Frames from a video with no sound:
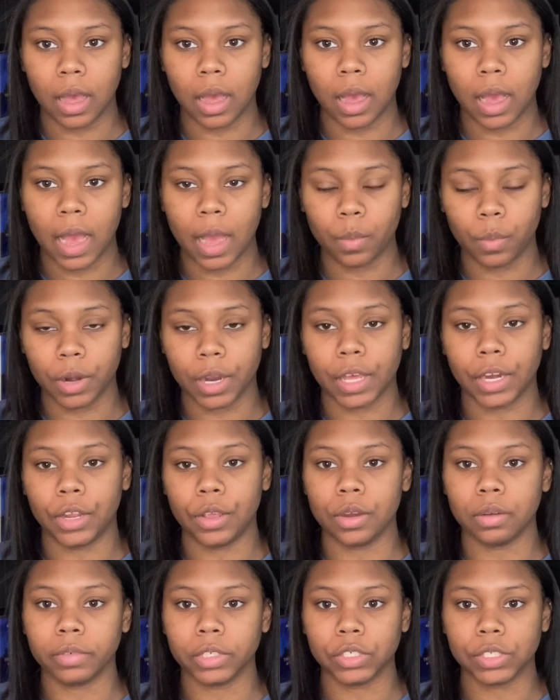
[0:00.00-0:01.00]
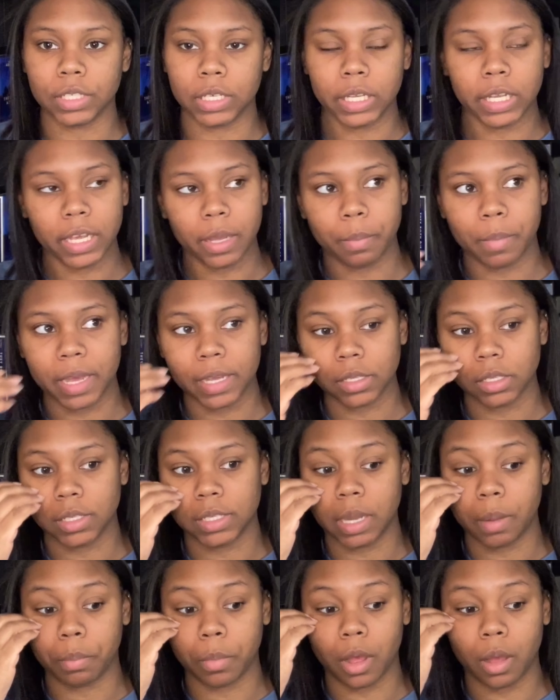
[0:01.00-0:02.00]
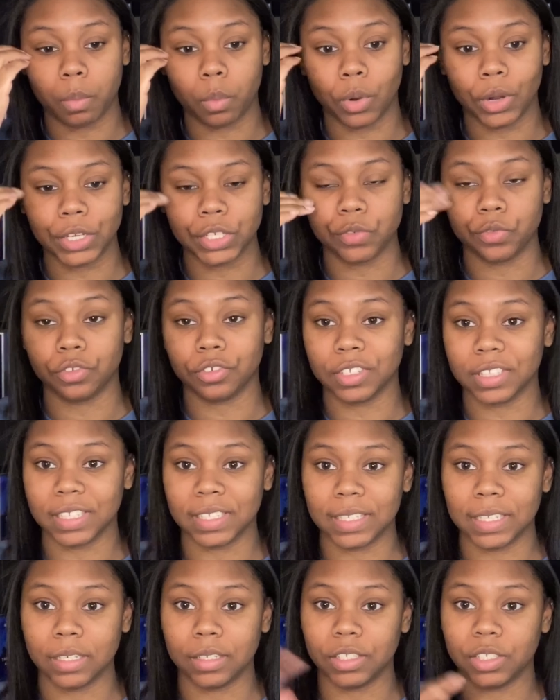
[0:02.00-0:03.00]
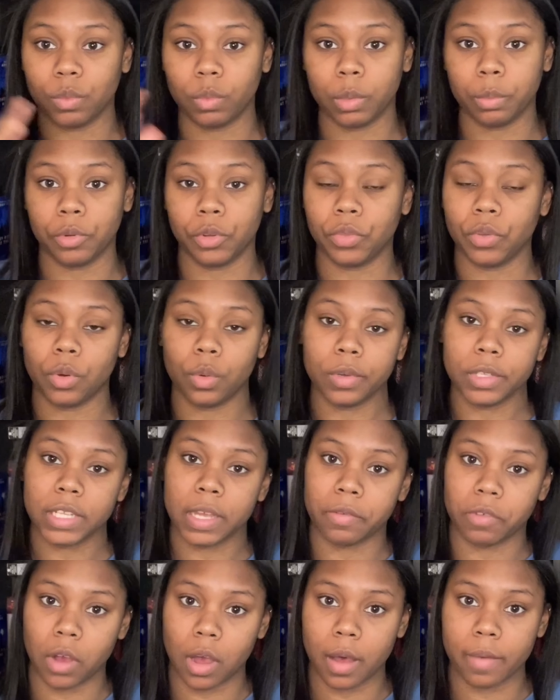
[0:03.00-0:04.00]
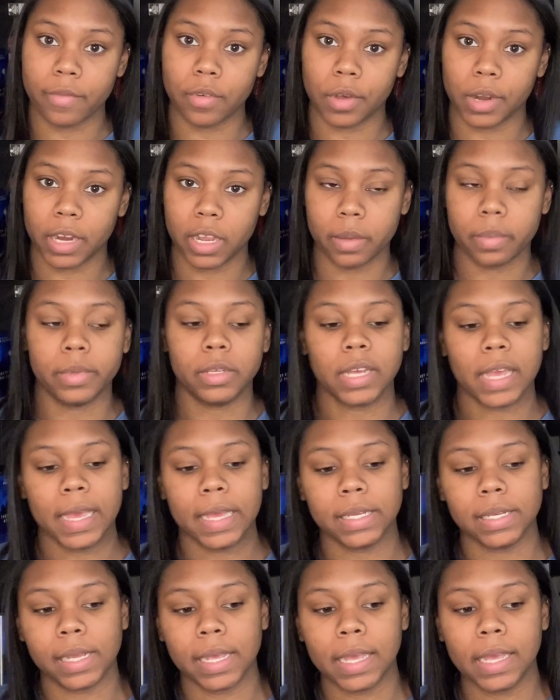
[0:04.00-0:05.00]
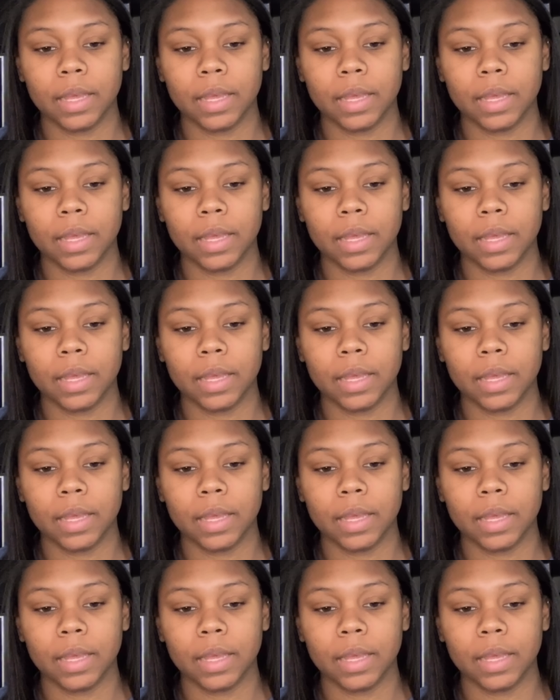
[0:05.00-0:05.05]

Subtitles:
I work at a university and my stepmom works for the city, so we both always have off on MLK Day,